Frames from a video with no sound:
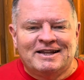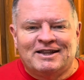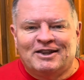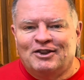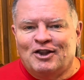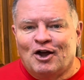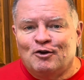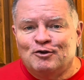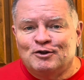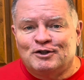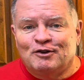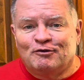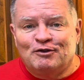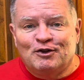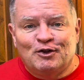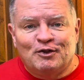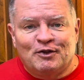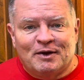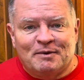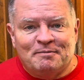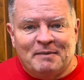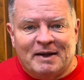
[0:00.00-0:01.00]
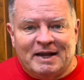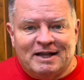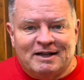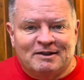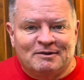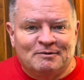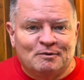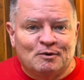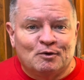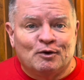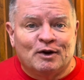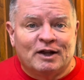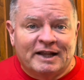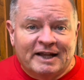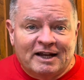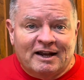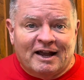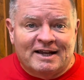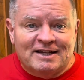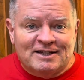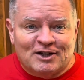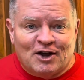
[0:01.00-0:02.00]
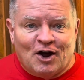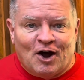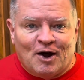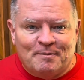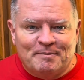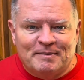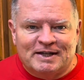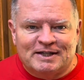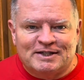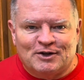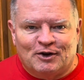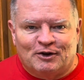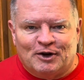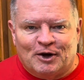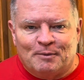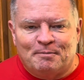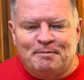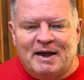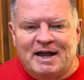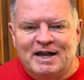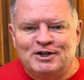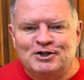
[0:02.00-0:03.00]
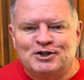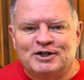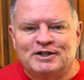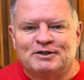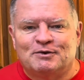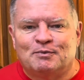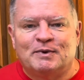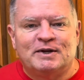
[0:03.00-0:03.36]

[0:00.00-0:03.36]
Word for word: those of you that make really nice comments on our pages.